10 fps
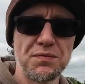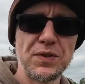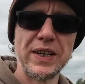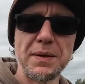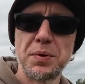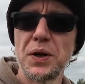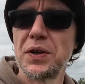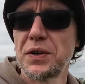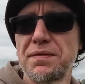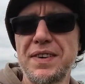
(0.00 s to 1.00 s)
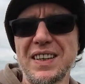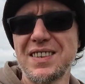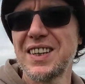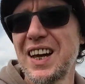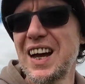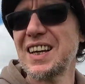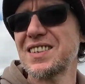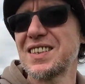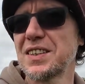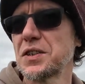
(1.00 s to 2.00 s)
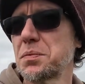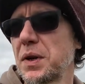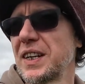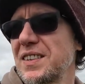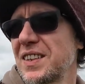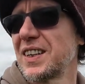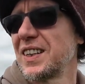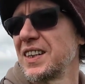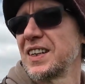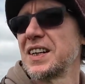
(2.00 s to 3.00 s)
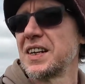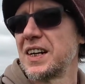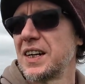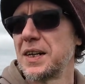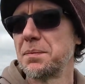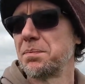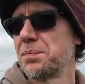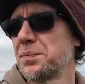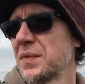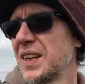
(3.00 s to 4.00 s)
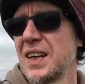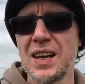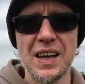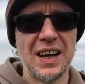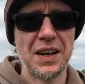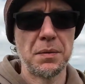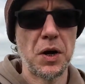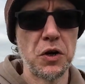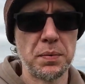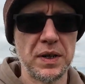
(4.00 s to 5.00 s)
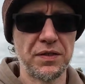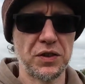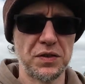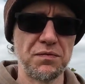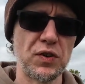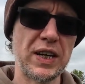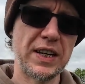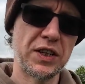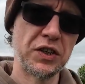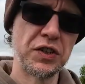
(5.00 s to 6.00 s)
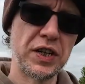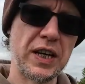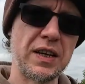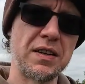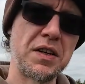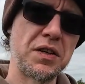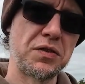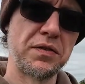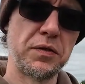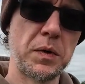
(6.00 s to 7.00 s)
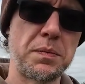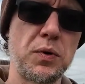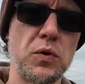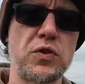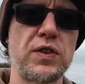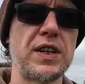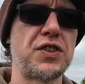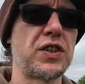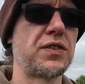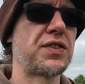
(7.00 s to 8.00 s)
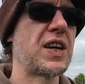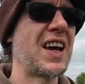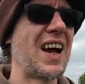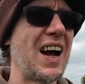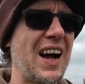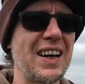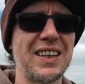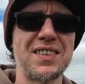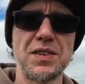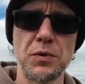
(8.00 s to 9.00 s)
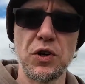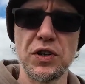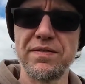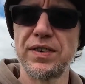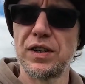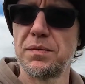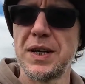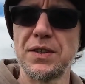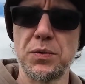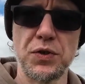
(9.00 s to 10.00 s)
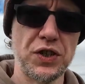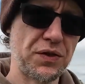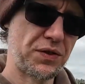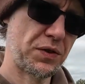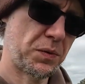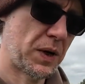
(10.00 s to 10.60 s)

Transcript: really put on a fantastic display today. And I'm hoping I've got some really good sort of almost portrait shots and some good environmental shots as